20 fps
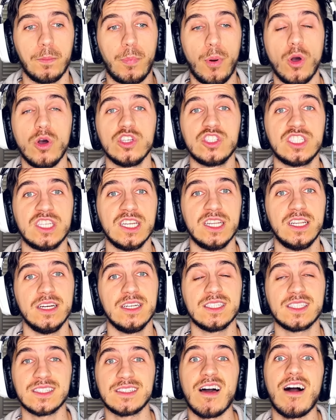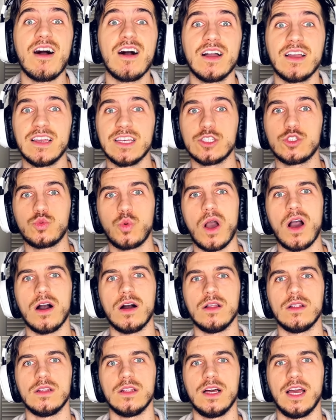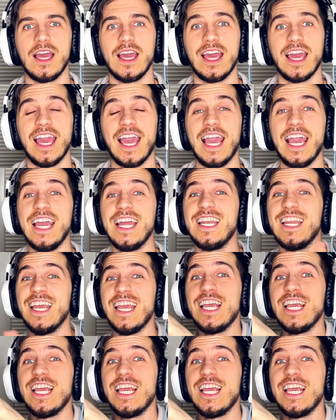posted a song as well, and